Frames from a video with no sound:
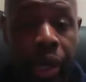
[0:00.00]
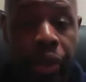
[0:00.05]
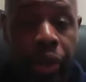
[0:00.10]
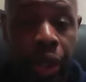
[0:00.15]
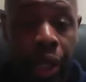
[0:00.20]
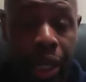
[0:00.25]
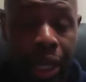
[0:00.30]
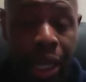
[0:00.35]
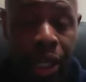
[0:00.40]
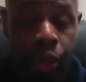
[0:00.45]

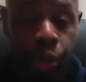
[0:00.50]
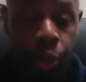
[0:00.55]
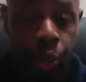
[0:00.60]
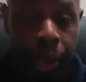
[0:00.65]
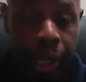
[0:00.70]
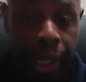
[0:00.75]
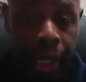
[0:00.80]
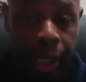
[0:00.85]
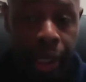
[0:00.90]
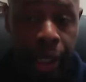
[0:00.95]
your
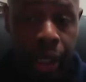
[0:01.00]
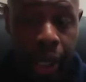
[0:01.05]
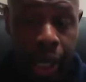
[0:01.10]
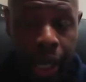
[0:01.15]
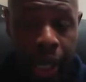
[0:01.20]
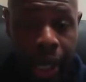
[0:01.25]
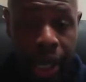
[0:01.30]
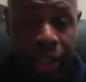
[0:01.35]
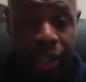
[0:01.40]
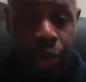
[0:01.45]
classroom data.
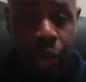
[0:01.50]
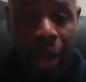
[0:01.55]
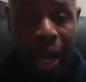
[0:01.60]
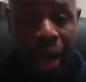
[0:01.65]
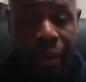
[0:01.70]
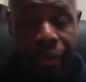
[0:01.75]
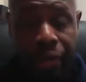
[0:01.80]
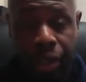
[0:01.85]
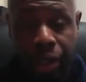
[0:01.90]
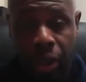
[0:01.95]
And so
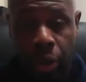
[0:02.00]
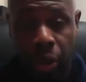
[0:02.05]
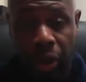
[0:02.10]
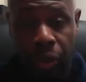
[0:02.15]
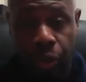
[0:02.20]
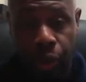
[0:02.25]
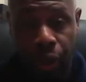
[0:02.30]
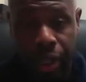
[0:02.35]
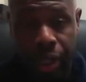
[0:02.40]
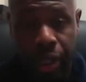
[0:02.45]
obviously
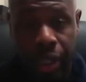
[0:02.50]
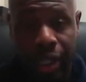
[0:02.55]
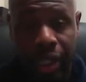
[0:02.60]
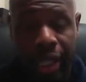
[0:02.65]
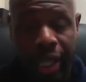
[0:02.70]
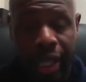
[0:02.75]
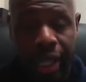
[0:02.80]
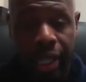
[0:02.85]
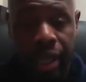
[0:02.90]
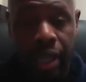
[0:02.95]
we've recently
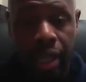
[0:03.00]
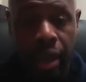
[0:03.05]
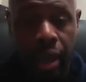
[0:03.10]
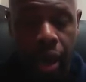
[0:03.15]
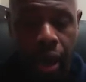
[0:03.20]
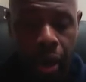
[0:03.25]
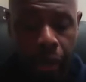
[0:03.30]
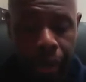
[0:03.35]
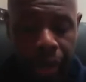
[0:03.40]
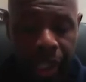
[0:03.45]
taken
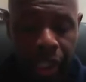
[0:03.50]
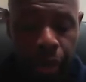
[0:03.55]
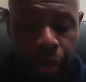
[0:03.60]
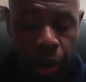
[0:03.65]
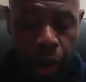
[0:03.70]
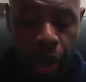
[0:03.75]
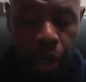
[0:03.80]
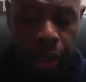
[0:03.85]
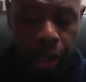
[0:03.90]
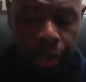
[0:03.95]

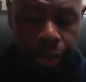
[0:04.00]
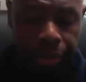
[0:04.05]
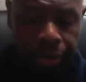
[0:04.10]
benchmarks,